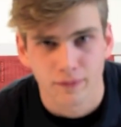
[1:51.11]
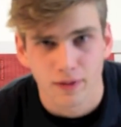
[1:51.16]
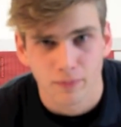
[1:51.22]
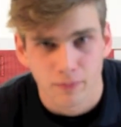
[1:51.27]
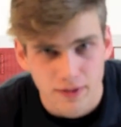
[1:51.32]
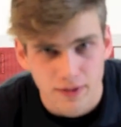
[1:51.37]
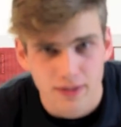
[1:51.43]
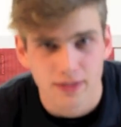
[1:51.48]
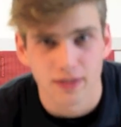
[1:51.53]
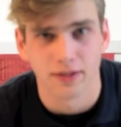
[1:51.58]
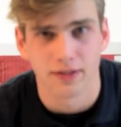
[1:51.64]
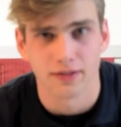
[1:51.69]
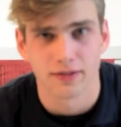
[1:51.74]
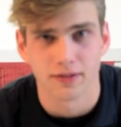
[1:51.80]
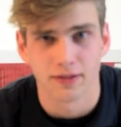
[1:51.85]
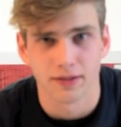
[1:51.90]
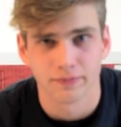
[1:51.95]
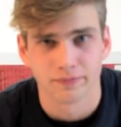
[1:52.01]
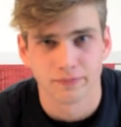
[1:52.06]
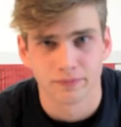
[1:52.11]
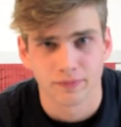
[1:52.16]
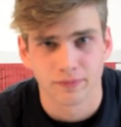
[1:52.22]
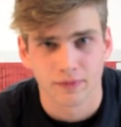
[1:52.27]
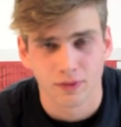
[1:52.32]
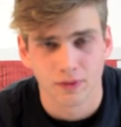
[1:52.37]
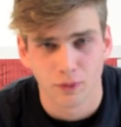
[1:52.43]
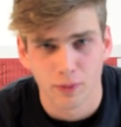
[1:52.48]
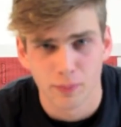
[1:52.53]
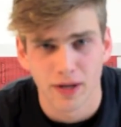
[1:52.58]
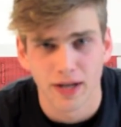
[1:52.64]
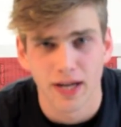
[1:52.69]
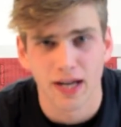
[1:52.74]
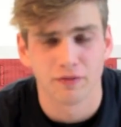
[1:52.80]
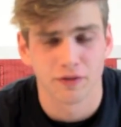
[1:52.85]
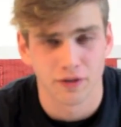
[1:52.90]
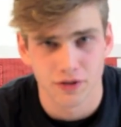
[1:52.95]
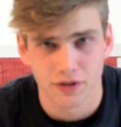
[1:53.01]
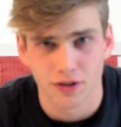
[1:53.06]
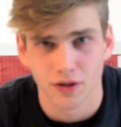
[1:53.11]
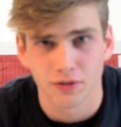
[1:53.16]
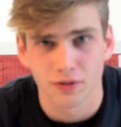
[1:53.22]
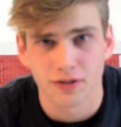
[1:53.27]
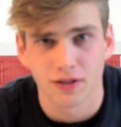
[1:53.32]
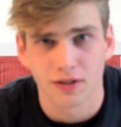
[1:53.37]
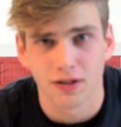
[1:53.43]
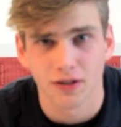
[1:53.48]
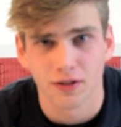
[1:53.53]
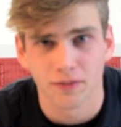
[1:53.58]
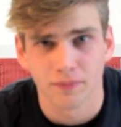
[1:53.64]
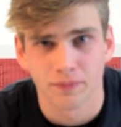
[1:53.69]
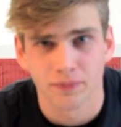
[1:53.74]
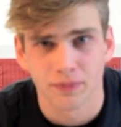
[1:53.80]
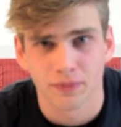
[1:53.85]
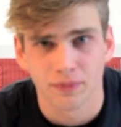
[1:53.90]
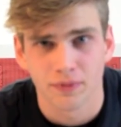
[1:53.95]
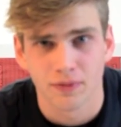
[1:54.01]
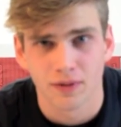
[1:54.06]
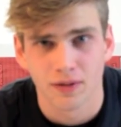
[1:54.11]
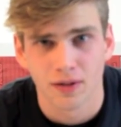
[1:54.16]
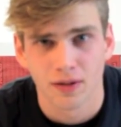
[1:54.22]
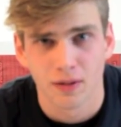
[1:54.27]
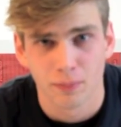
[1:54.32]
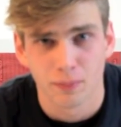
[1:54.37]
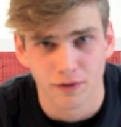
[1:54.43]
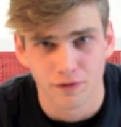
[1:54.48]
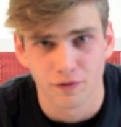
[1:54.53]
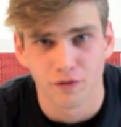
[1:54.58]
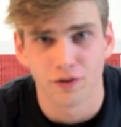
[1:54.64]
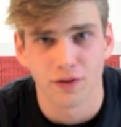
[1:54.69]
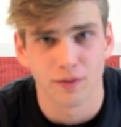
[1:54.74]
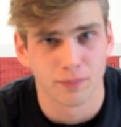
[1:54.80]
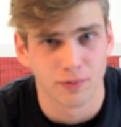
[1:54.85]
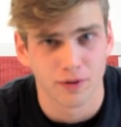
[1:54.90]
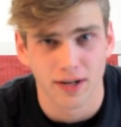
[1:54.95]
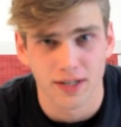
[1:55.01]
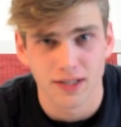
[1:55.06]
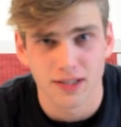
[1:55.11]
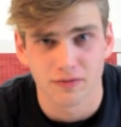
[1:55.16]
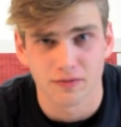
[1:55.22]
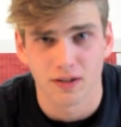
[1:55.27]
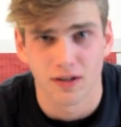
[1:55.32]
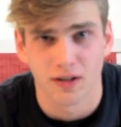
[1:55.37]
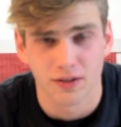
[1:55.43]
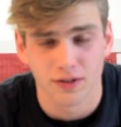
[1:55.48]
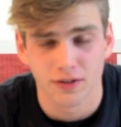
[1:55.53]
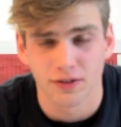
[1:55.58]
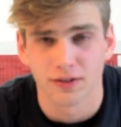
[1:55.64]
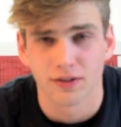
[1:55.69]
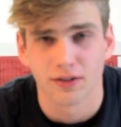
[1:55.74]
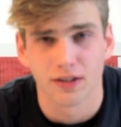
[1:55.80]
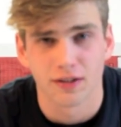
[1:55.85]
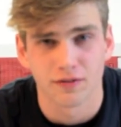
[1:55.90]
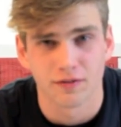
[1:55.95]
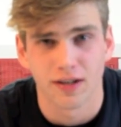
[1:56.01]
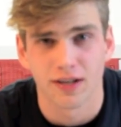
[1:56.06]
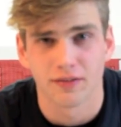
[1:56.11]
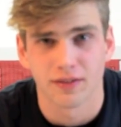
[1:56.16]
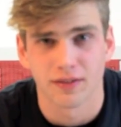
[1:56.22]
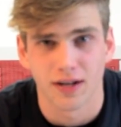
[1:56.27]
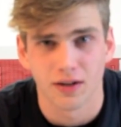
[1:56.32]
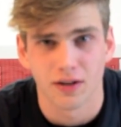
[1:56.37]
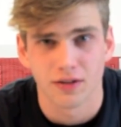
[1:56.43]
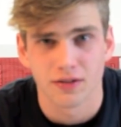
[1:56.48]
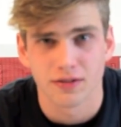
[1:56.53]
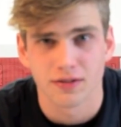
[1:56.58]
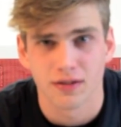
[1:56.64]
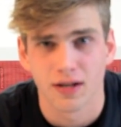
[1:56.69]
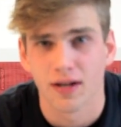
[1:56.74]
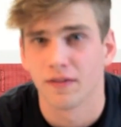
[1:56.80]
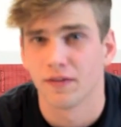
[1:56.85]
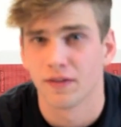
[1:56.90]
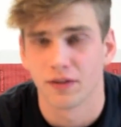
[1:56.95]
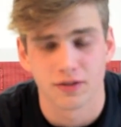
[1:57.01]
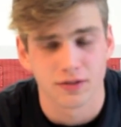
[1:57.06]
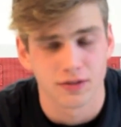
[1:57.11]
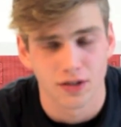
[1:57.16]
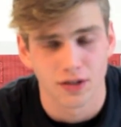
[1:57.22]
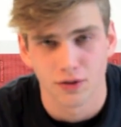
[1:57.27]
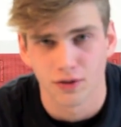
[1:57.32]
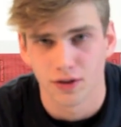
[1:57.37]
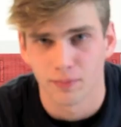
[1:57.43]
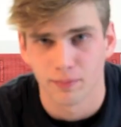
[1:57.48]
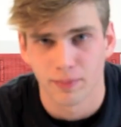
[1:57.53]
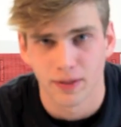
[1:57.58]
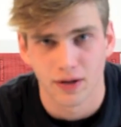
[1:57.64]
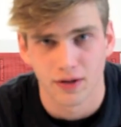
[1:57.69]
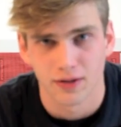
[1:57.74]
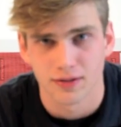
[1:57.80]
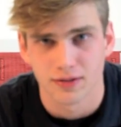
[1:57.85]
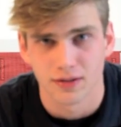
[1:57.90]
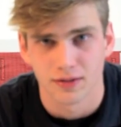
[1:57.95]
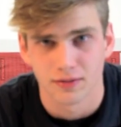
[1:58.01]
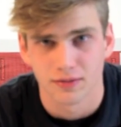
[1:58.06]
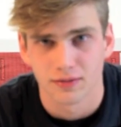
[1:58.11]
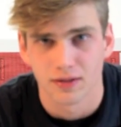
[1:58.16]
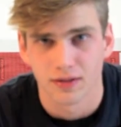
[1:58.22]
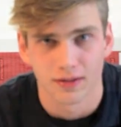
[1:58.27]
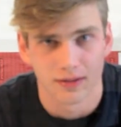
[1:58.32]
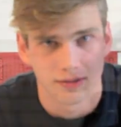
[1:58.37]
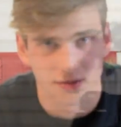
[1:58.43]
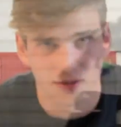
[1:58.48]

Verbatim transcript: But seriously, we may have our jokes and all, but for the price of $135, there is no comparison to this